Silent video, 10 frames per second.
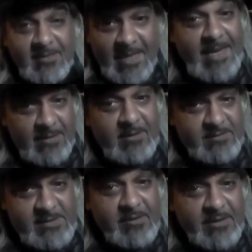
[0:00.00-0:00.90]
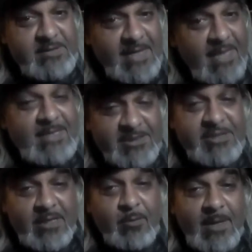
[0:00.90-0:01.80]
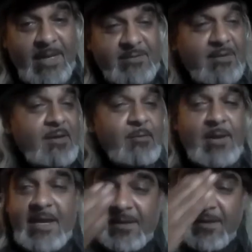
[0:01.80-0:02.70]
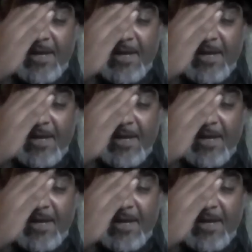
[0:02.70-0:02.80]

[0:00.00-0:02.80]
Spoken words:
They're serious. They got that shit correct, right?